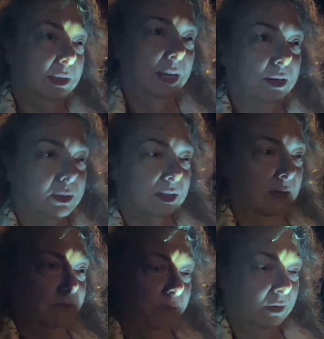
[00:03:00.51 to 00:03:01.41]
layers
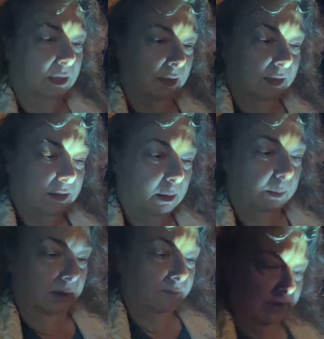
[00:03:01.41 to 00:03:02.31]
of
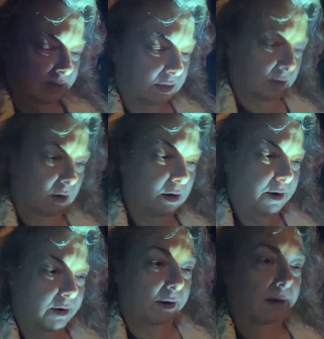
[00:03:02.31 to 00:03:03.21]
nubbly fuzzy yarn
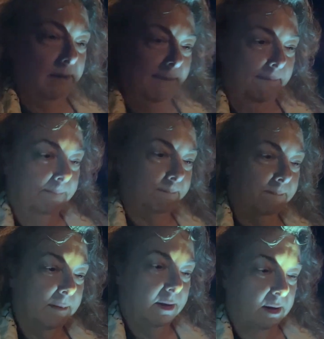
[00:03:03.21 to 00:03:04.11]
are
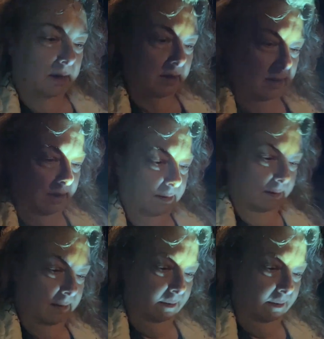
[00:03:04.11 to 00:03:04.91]
uh,